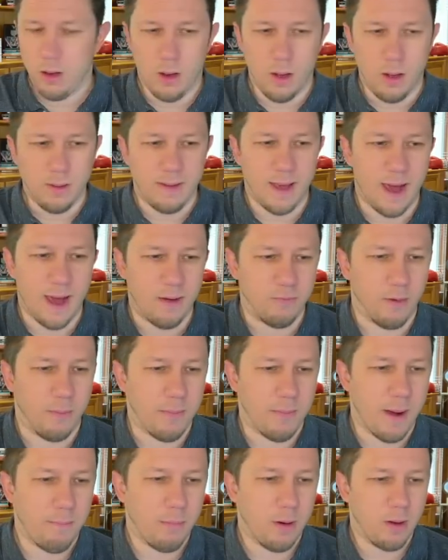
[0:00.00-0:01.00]
Yeah,
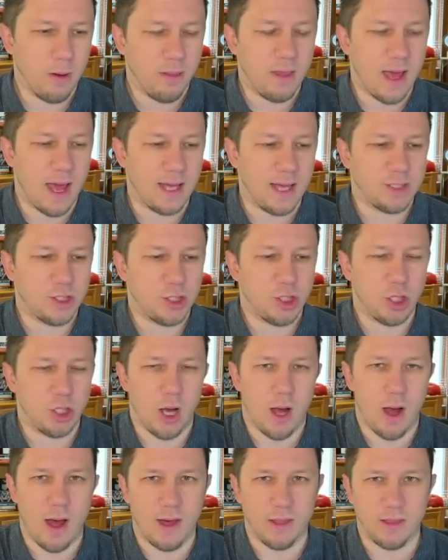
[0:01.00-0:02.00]
remember that
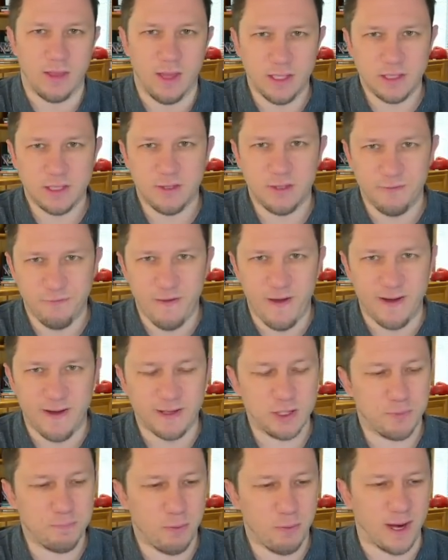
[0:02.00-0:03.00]
uh, this
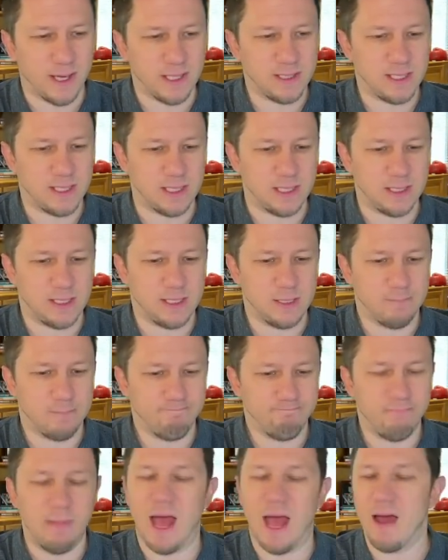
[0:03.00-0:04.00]
affects prices
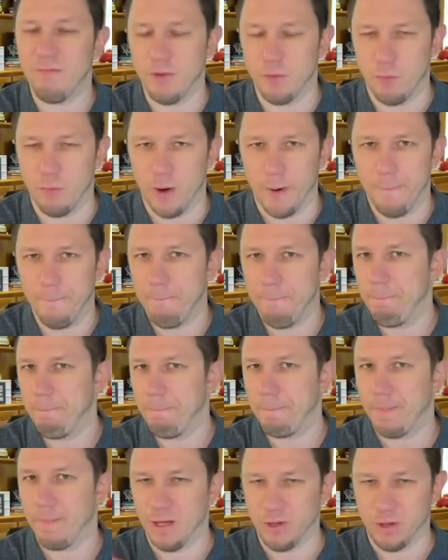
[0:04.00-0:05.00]
everywhere
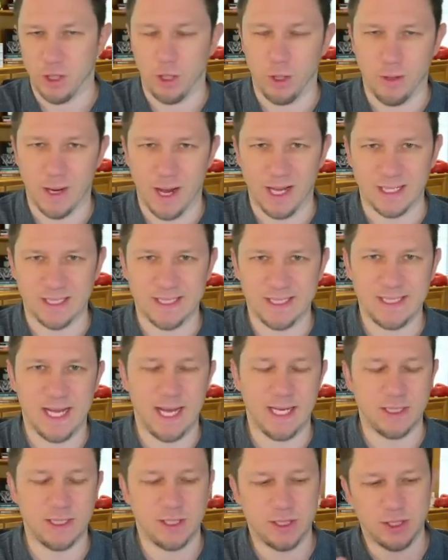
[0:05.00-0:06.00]
the United
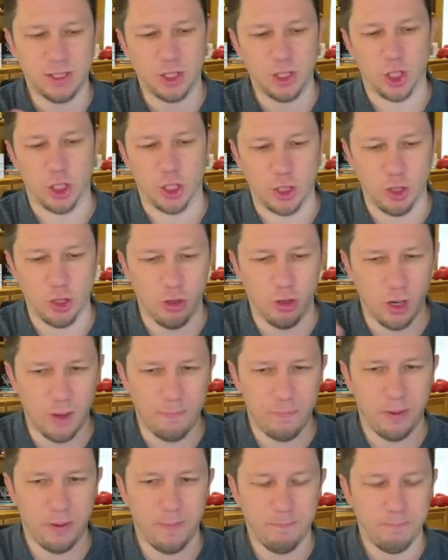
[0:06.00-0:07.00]
States,
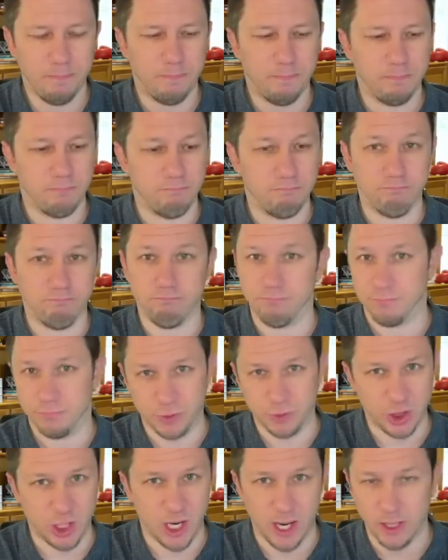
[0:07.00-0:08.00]
Europe,
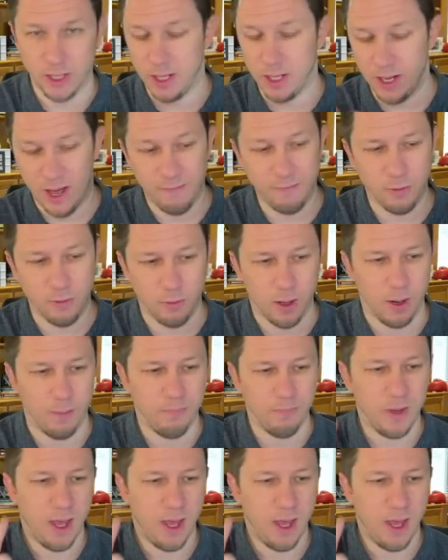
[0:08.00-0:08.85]
China, everywhere.